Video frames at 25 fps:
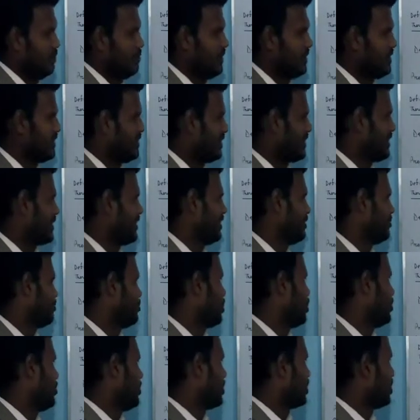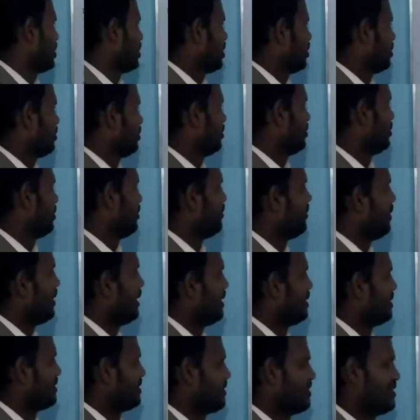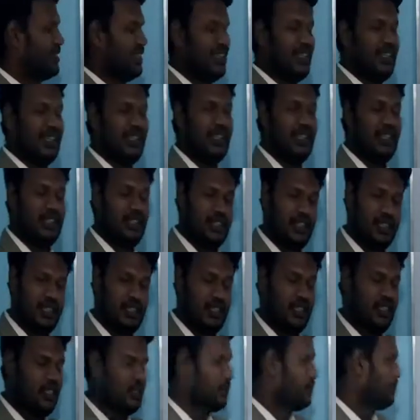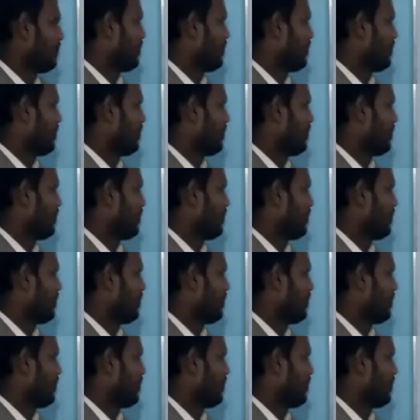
Basically, proper noun defines a single entity.